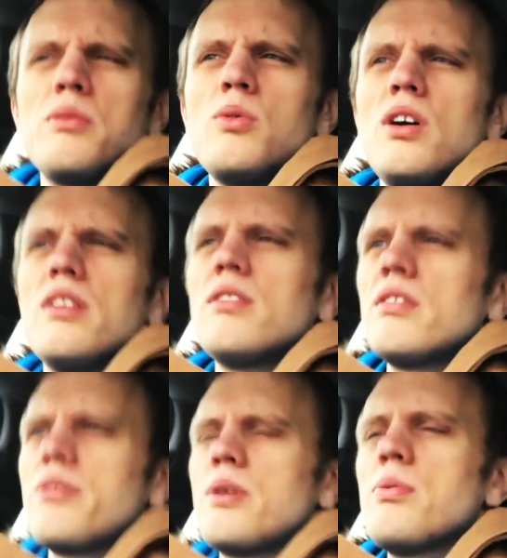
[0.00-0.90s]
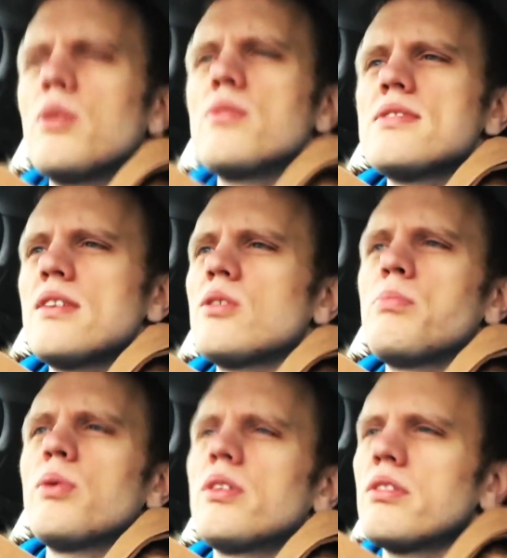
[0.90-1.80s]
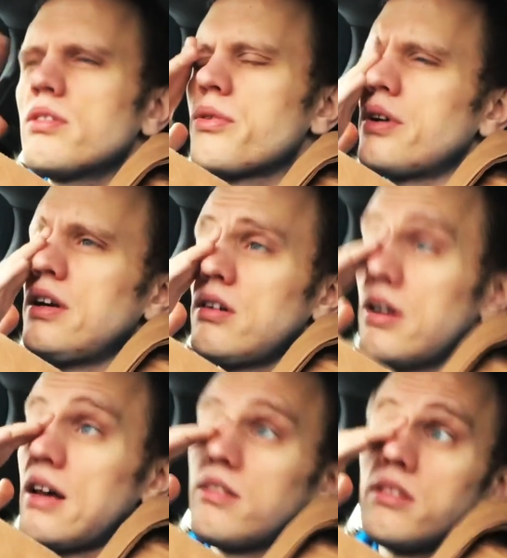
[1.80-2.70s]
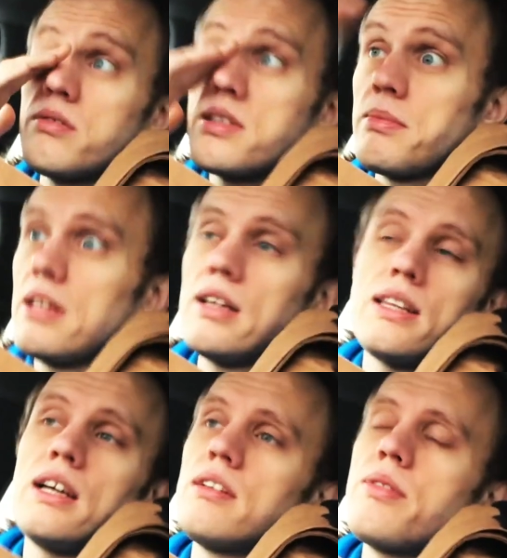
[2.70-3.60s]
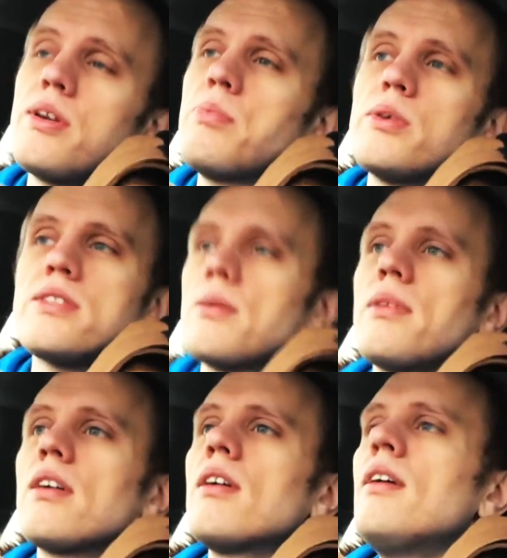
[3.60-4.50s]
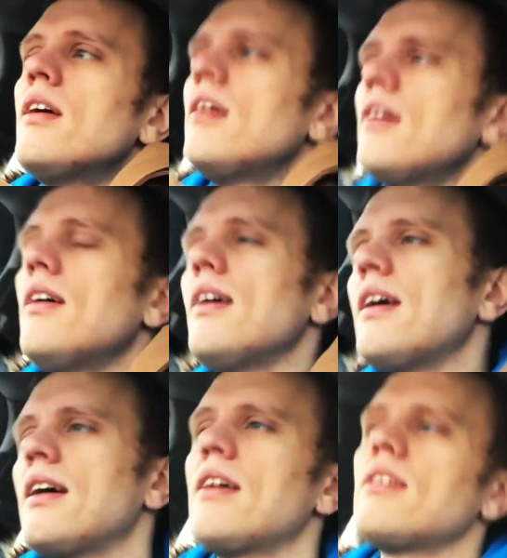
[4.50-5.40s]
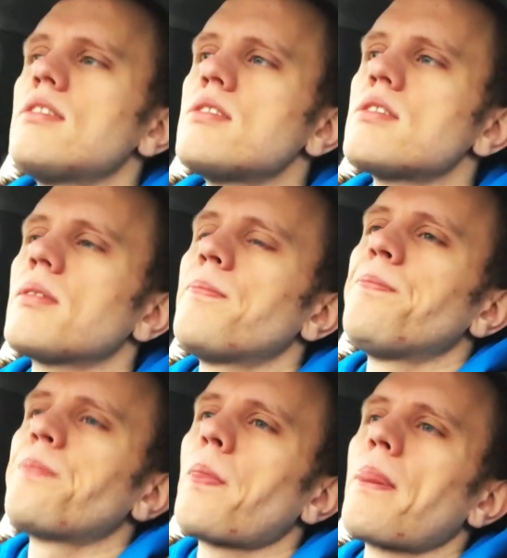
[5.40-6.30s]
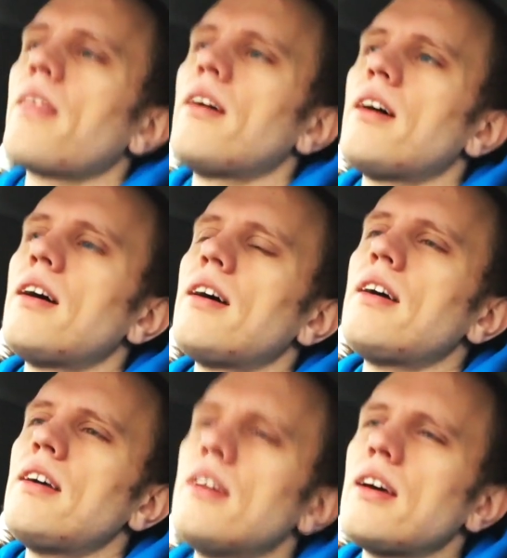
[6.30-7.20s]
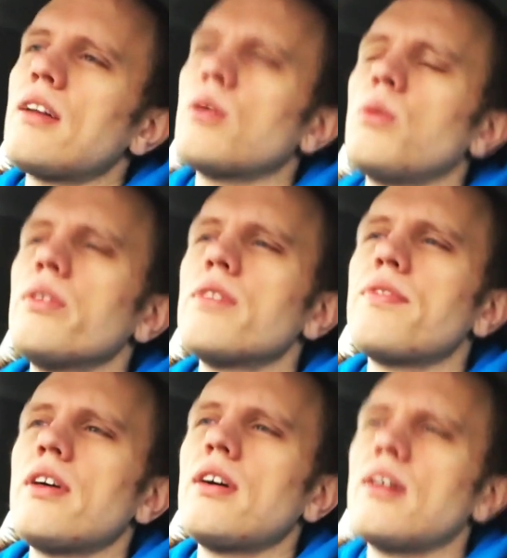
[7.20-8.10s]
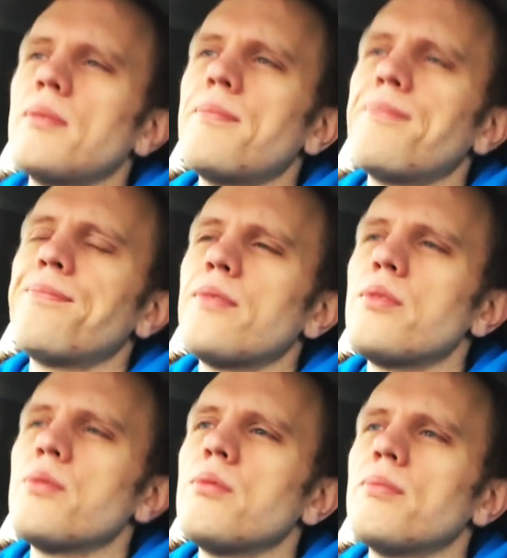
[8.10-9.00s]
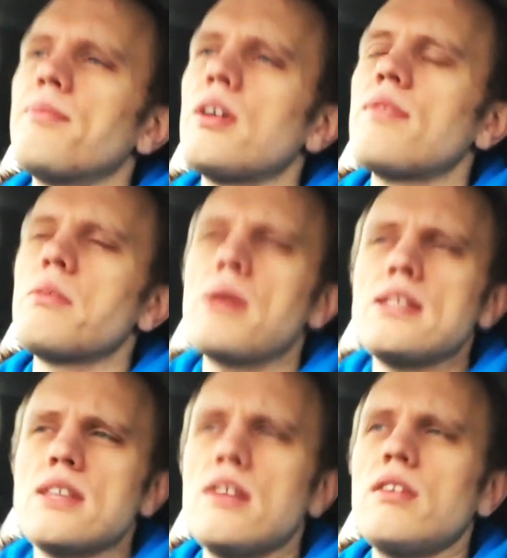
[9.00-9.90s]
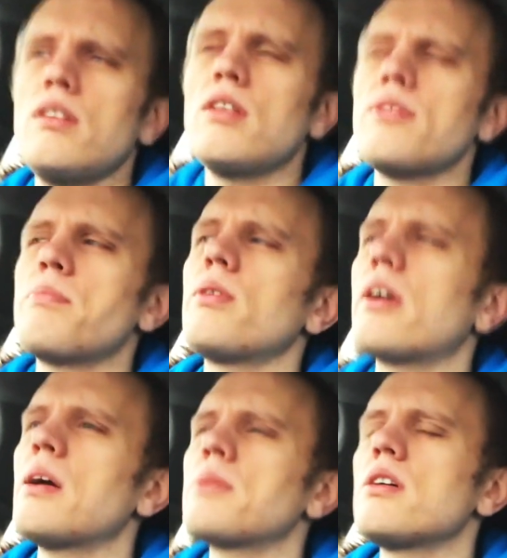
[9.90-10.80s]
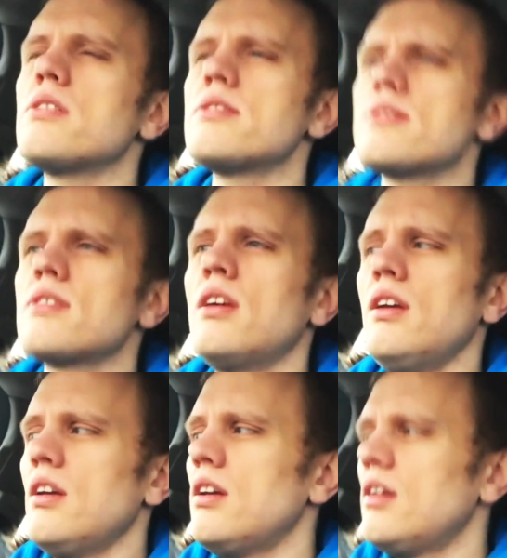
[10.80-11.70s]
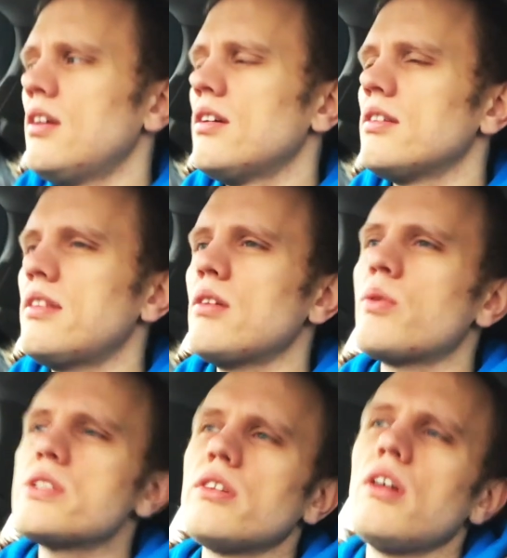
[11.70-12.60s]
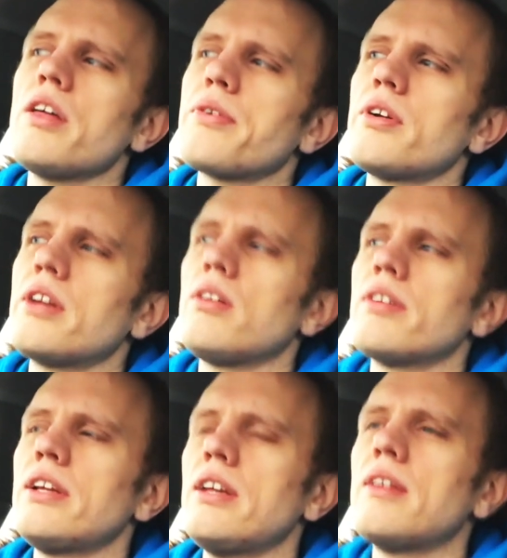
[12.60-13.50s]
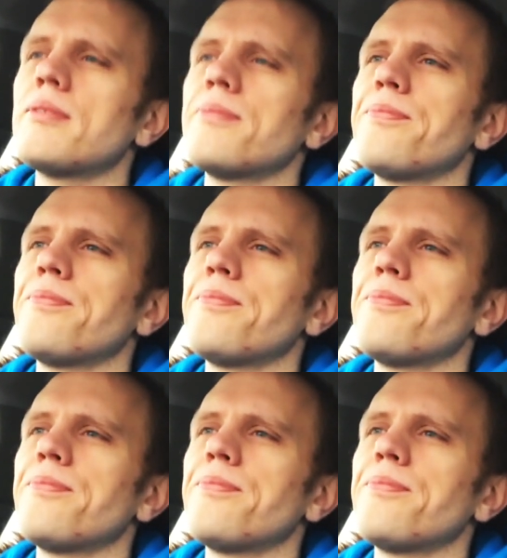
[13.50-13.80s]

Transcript: or 3.0.3 or I don't know, something like that, 3 point something. And I got hold of the maintainer of the program, because the original author had already